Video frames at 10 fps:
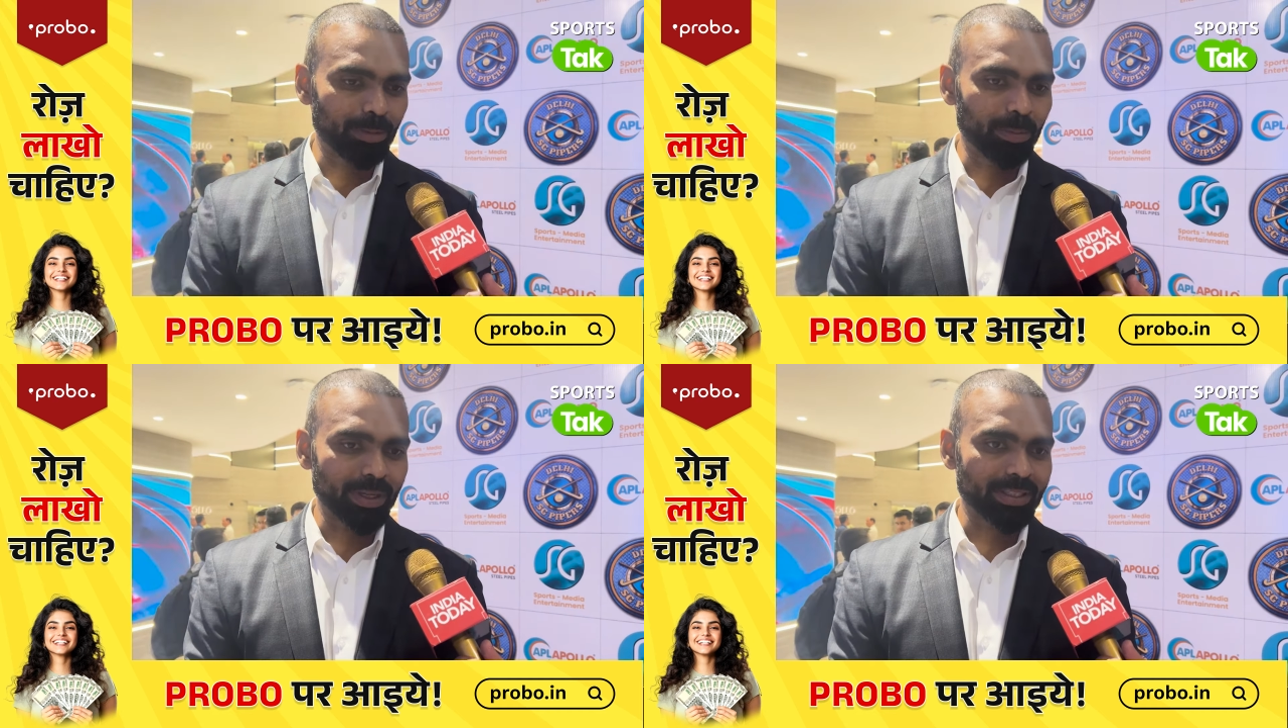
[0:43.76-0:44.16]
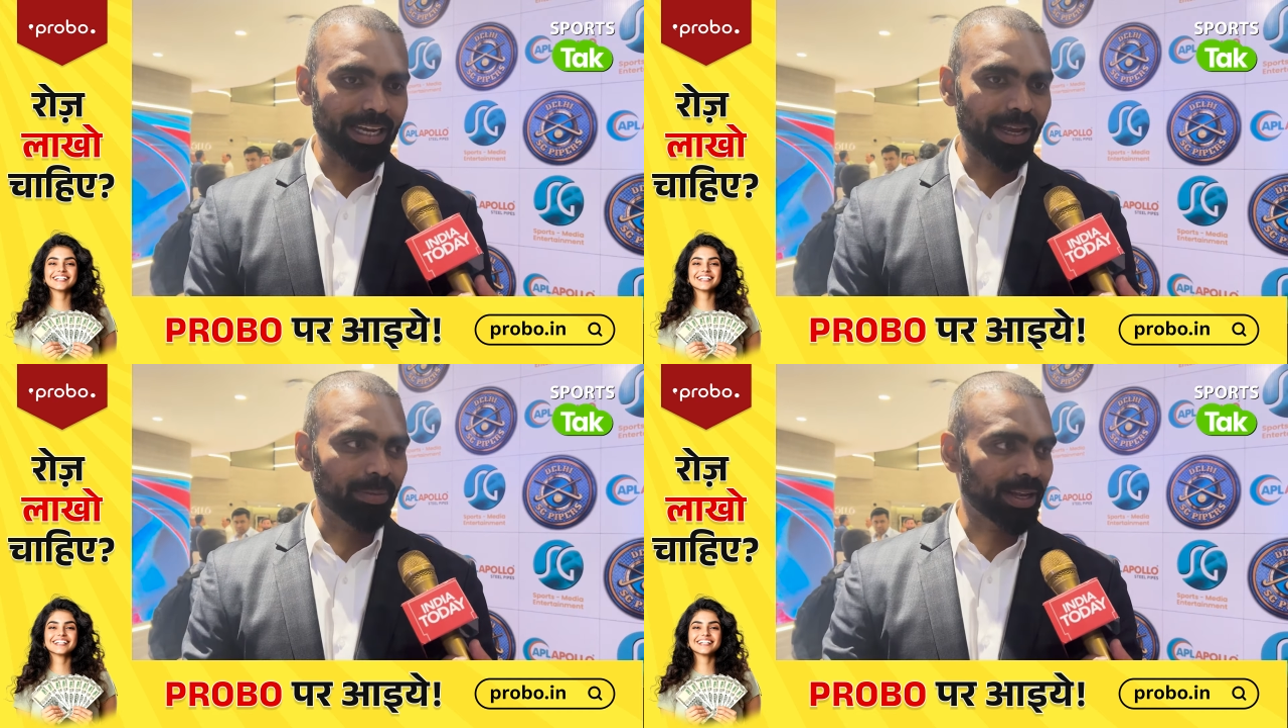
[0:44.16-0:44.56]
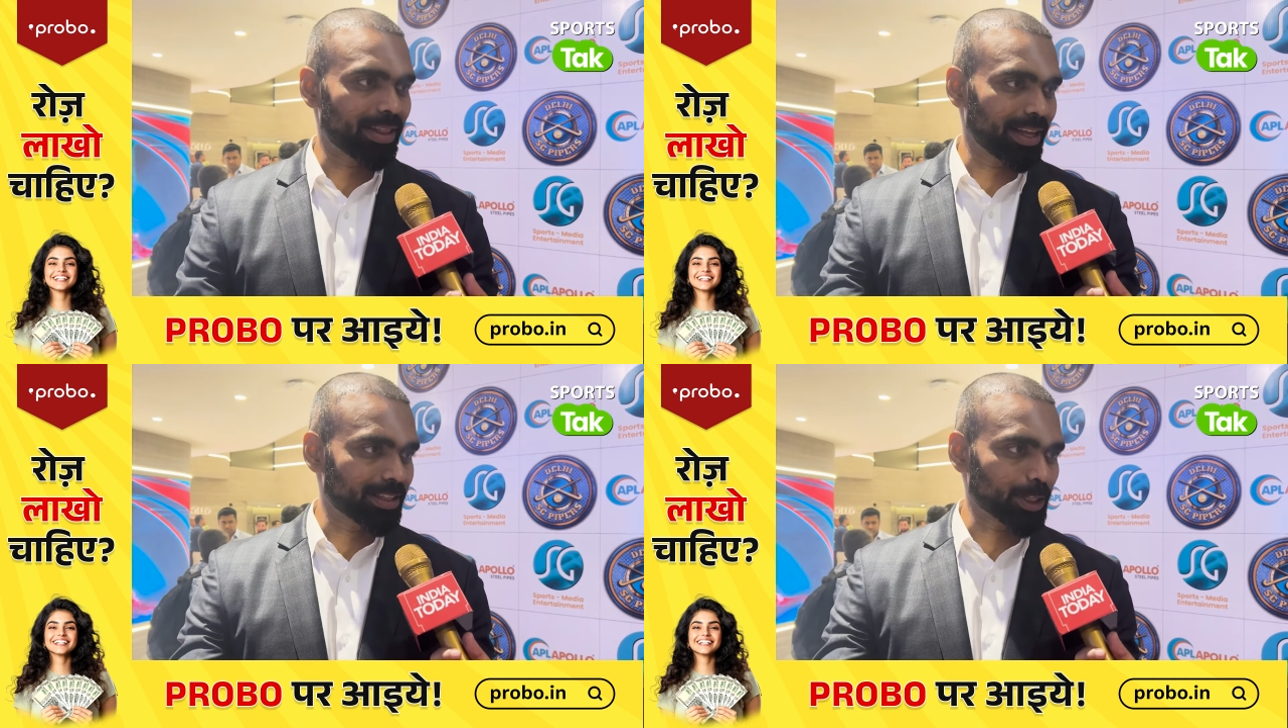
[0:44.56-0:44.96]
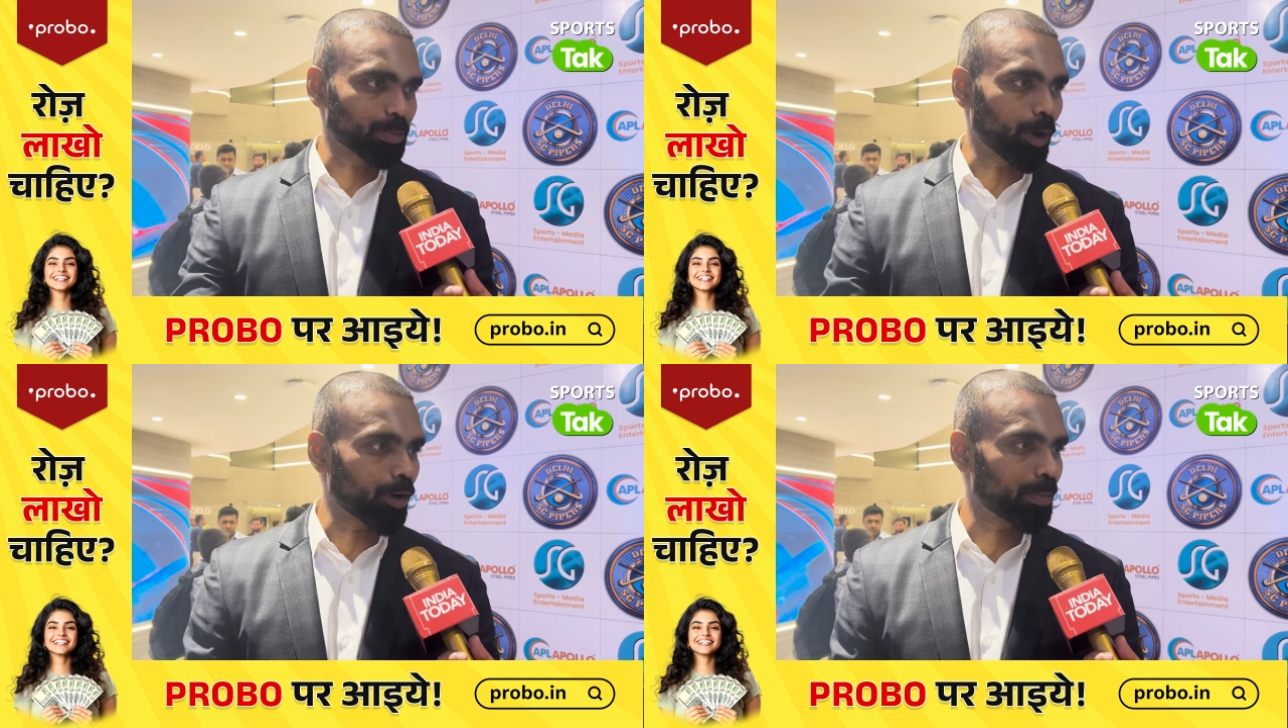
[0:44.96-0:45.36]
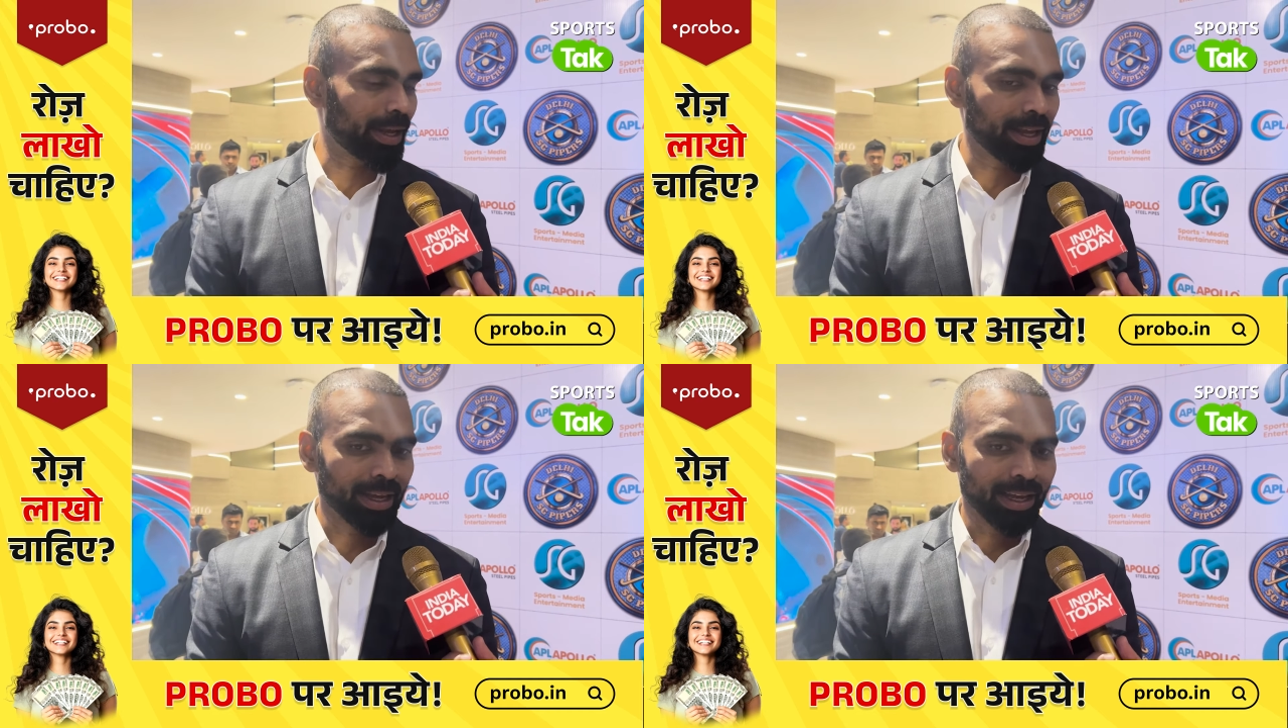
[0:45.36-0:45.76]
members came and they just bored
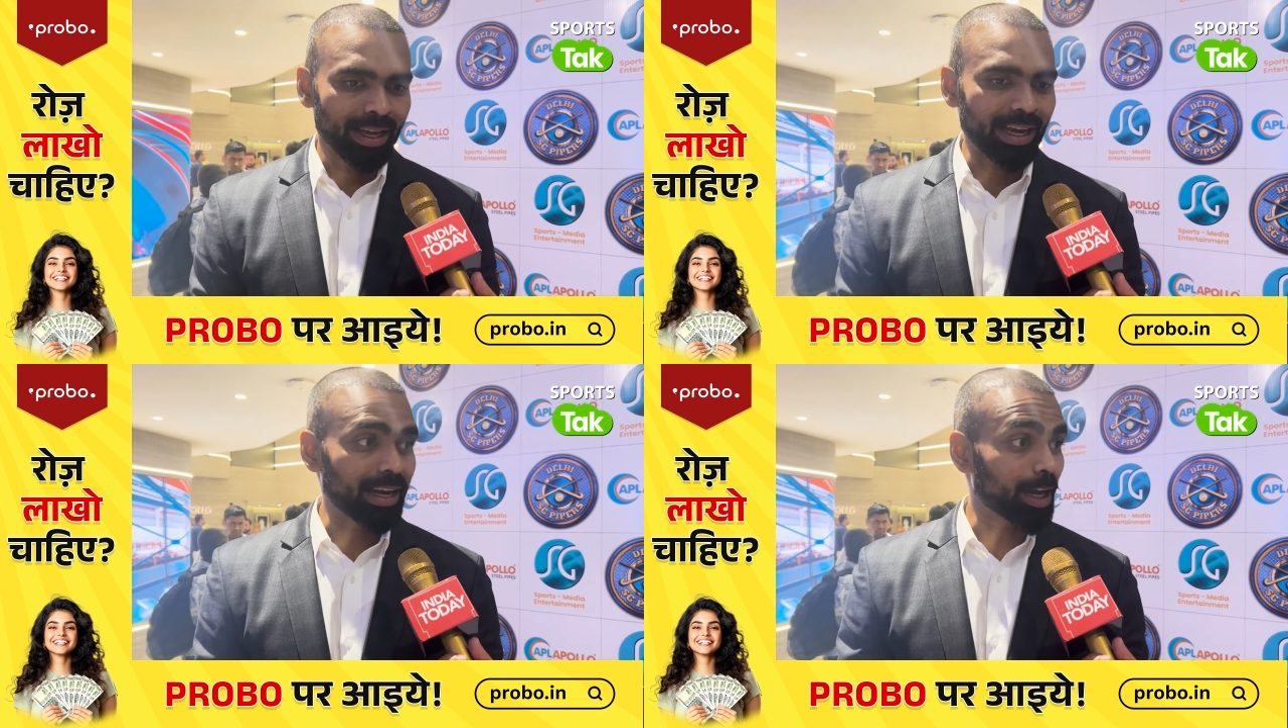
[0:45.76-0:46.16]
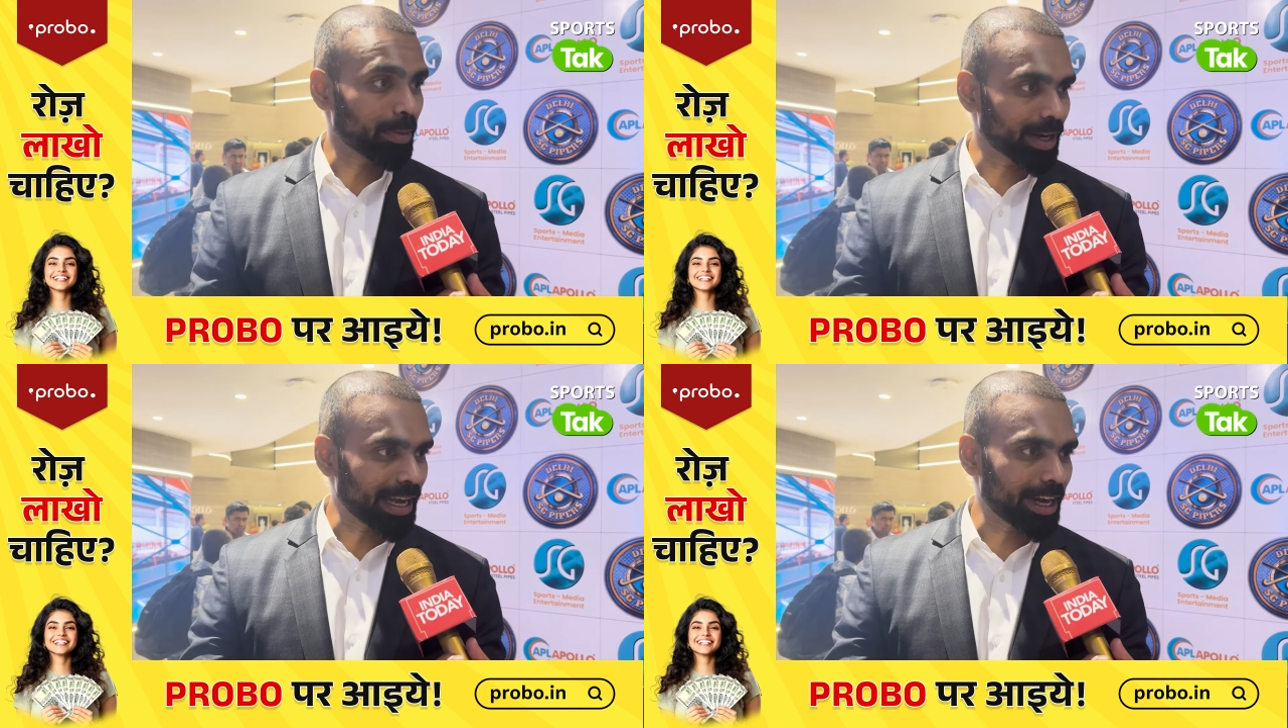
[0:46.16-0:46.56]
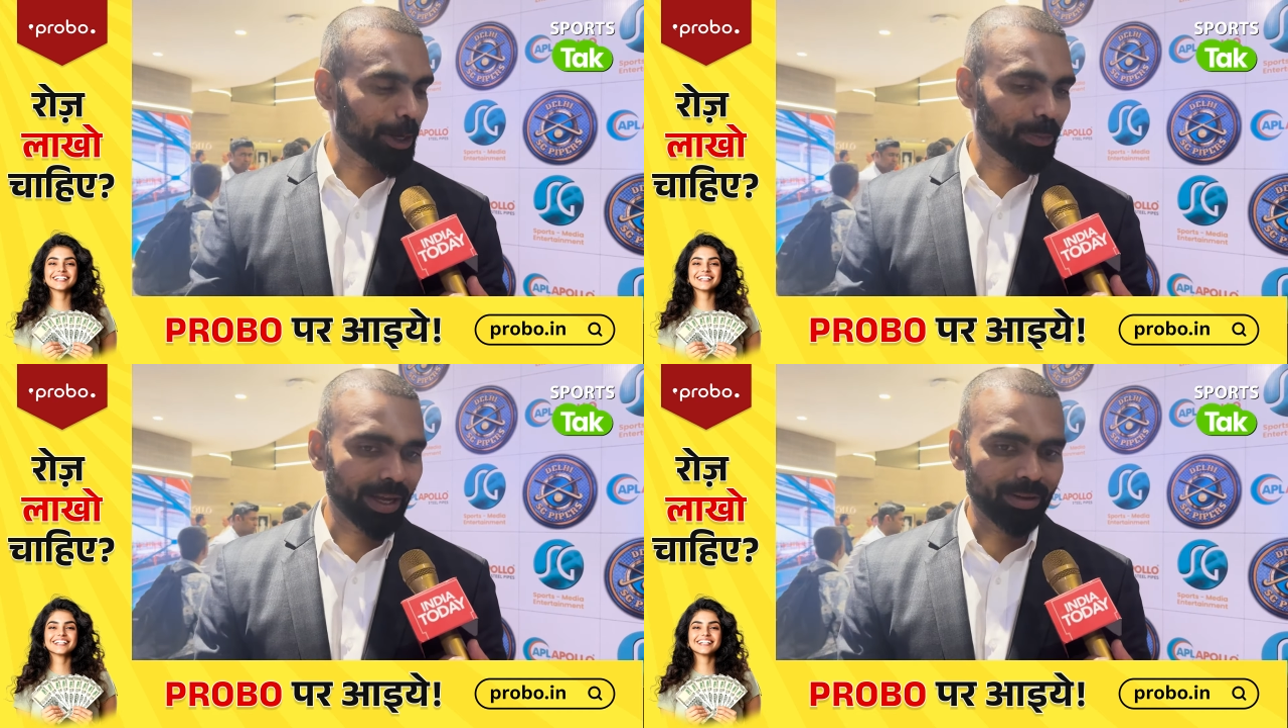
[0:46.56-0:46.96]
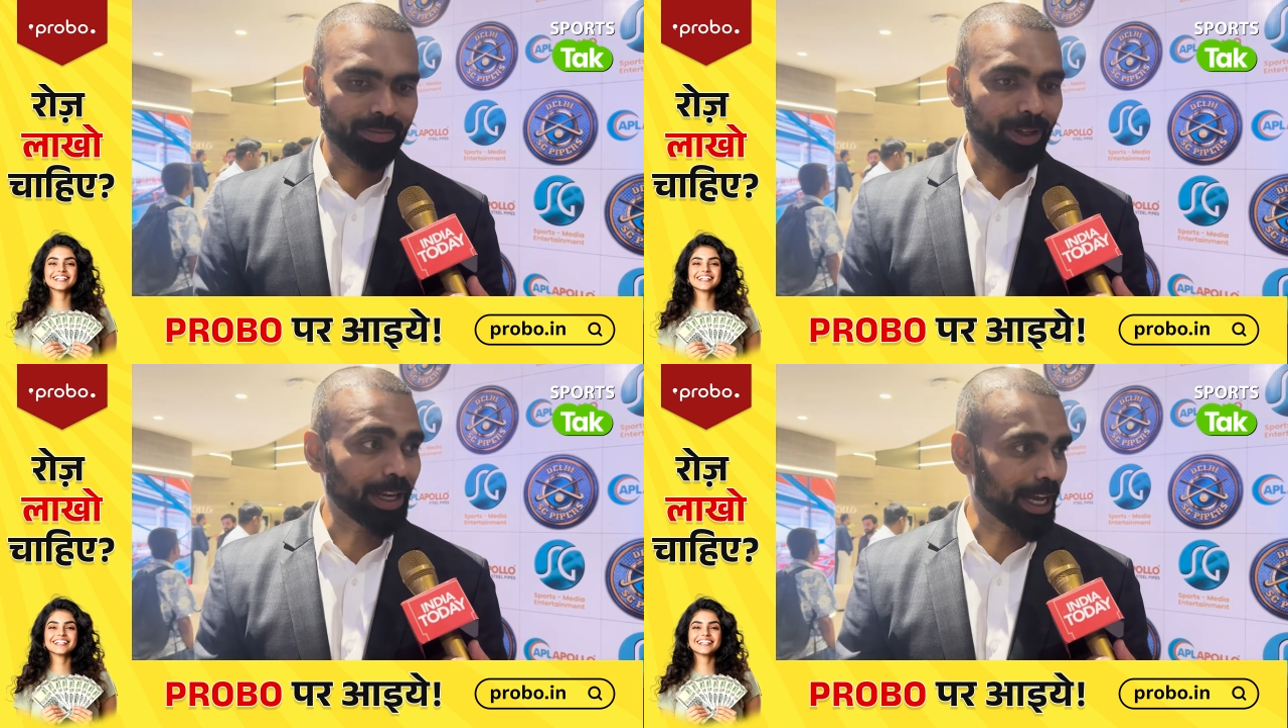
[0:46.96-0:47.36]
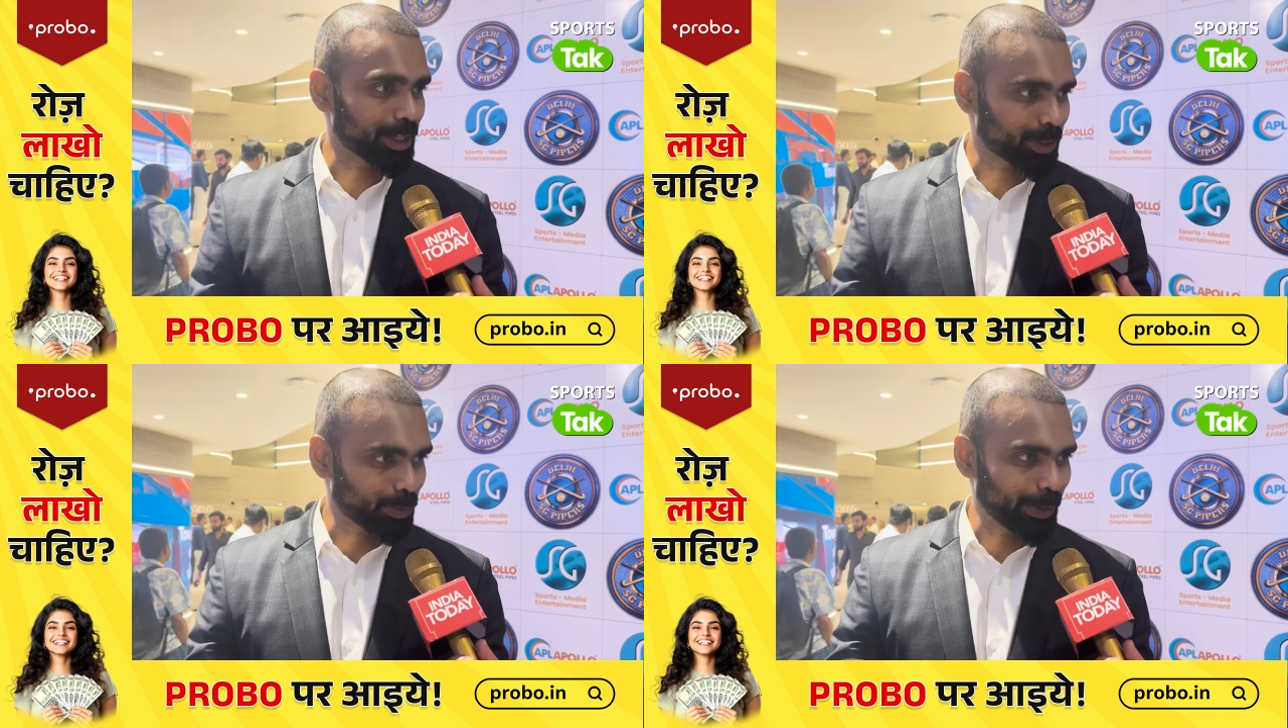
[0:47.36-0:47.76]
me. And Harman carried me
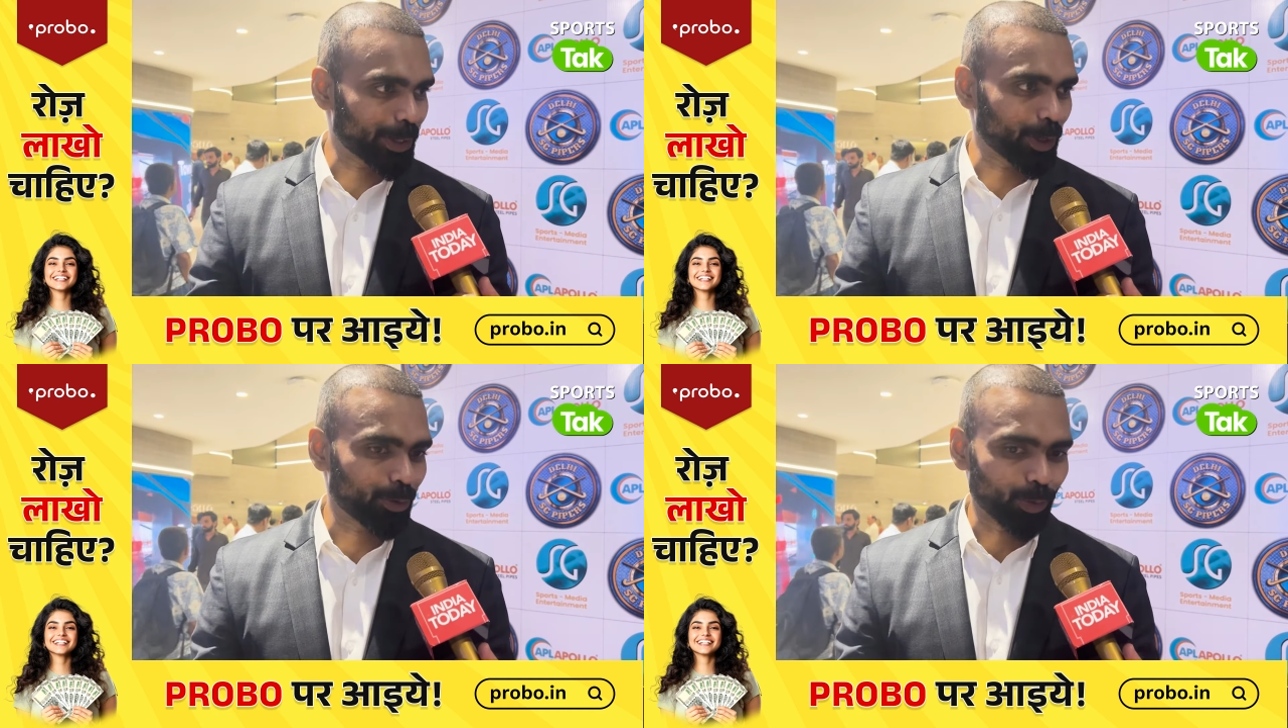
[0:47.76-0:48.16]
last minute of